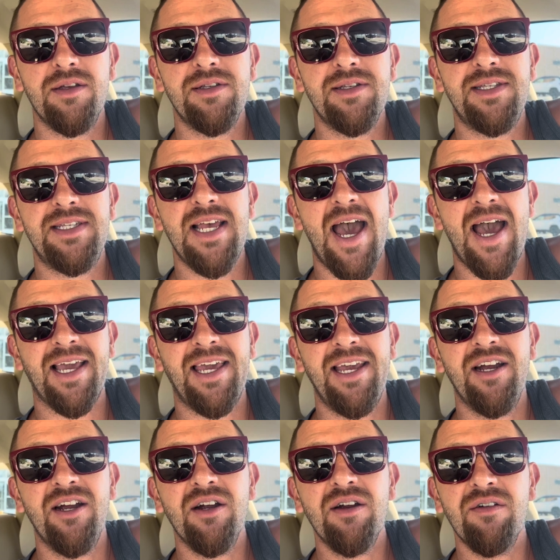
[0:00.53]
Zach
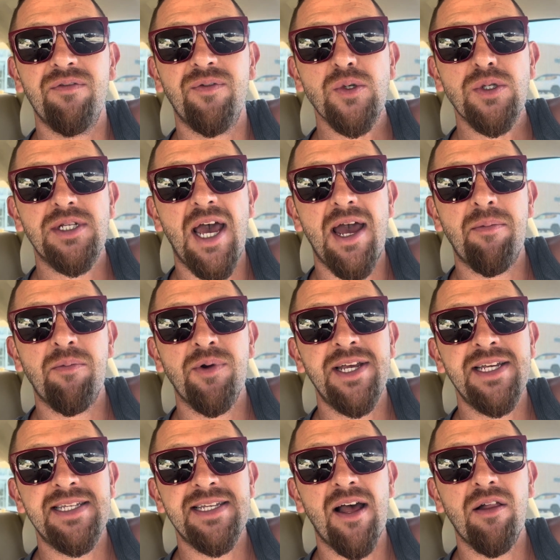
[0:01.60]
here, full-time
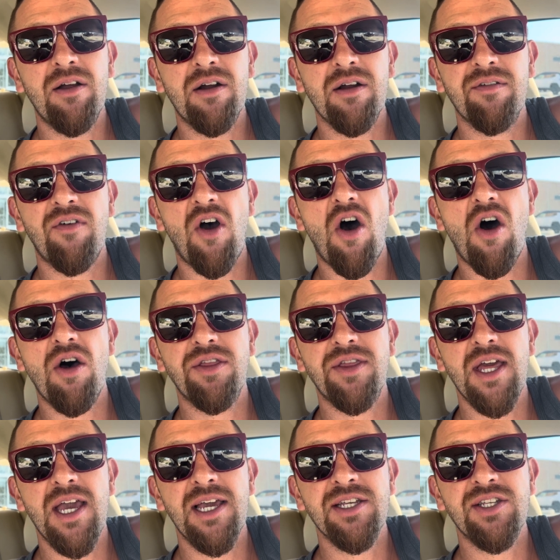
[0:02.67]
reseller of all
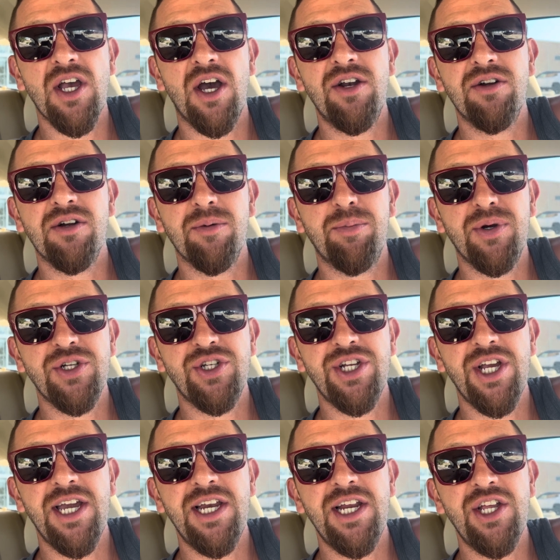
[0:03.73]
things
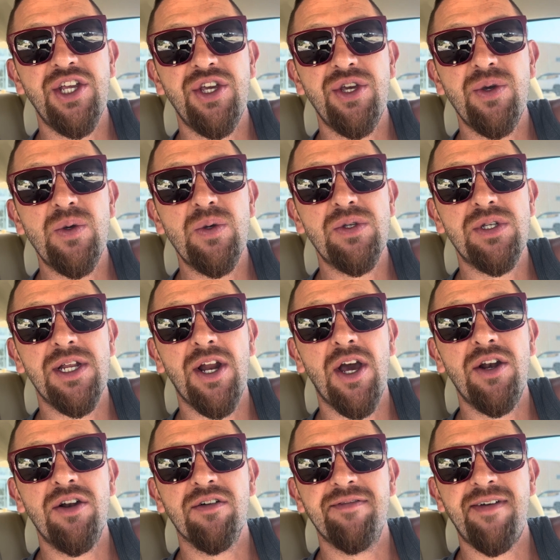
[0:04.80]
underappreciated, used, and
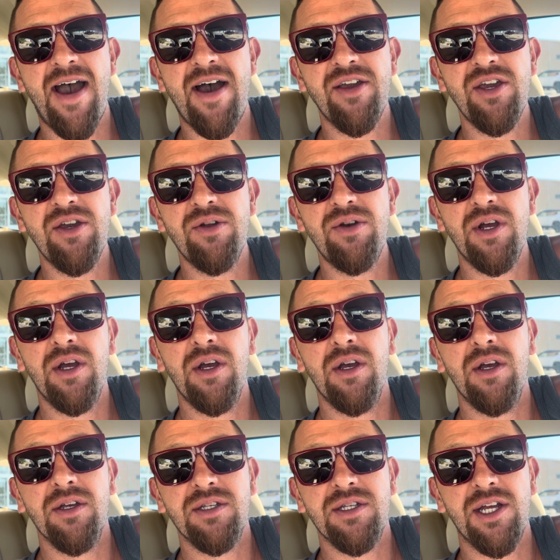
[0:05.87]
undervalued,
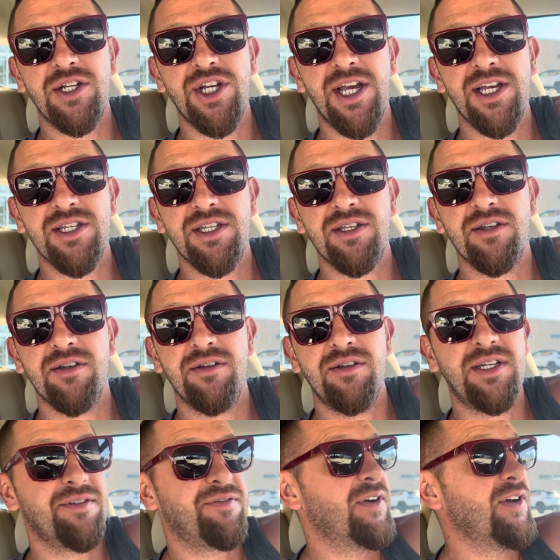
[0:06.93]
such as
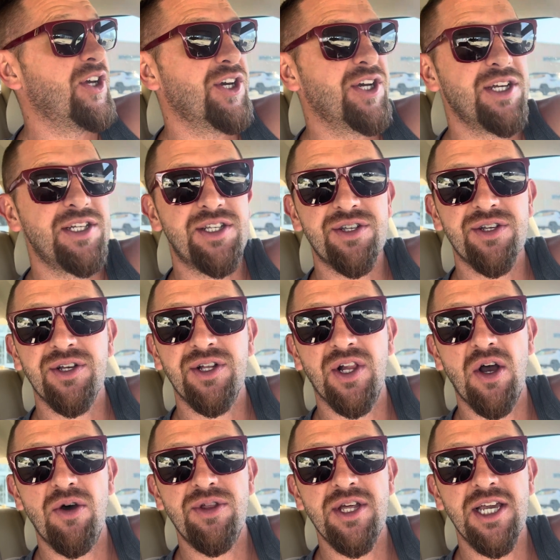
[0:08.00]
different goods,
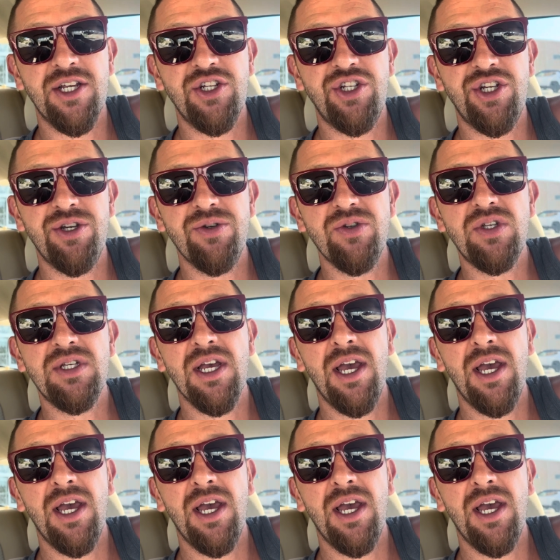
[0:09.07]
clothing, and shoes.